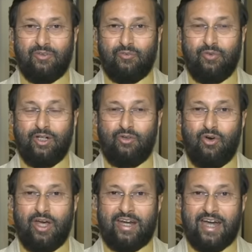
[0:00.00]
will
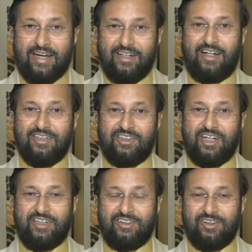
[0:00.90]
go a radical
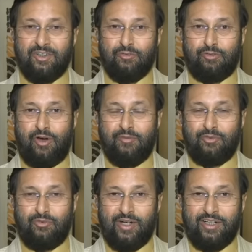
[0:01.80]
change
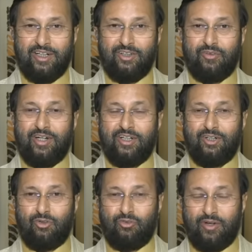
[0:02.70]
from 2020
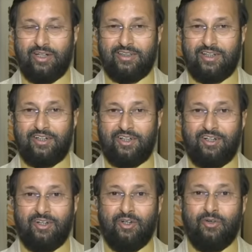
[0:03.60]
to 2030.